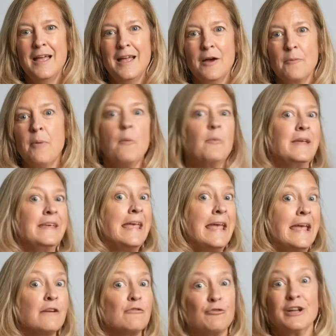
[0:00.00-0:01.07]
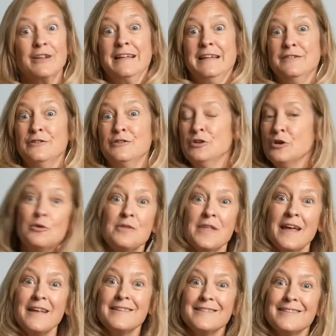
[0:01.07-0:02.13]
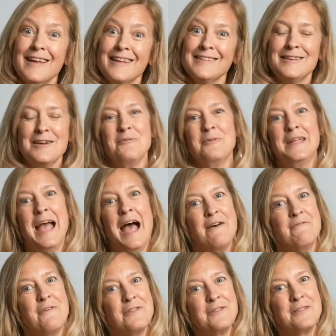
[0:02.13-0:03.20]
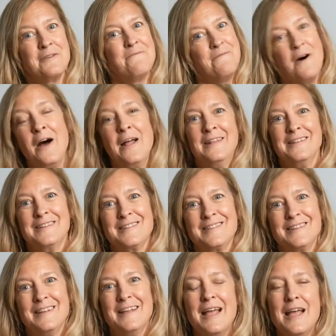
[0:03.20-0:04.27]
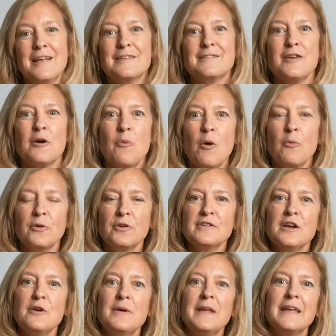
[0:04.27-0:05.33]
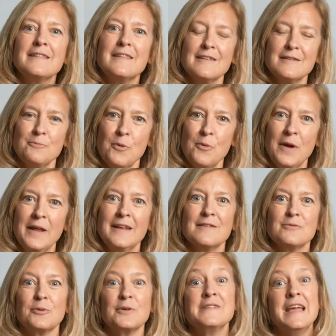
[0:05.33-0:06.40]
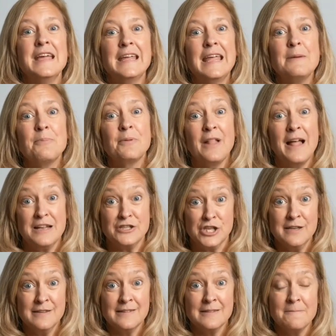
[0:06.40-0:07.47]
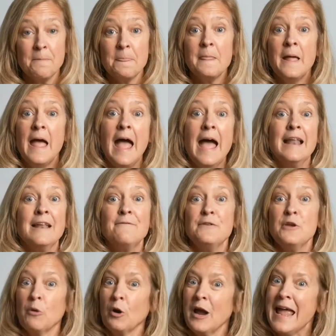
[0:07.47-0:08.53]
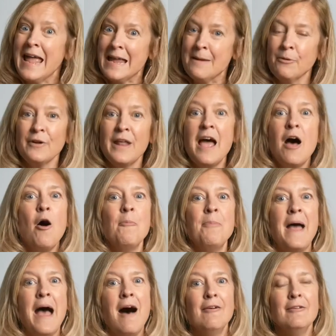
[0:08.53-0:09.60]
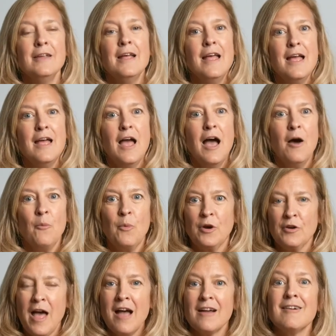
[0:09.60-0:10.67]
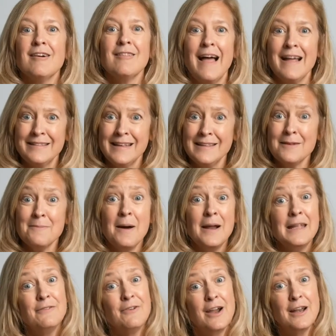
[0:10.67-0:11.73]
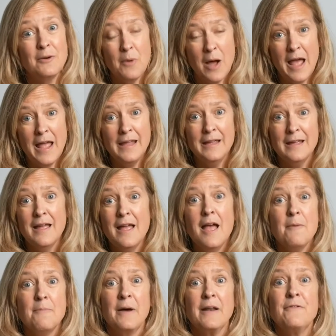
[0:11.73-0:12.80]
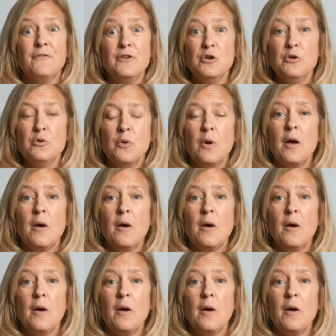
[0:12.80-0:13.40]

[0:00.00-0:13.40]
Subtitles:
But we can't really do this until we have the funds. So what we're doing at this point is we're taking pledges, and if you are able to help out, we're not collecting the money right away, but if you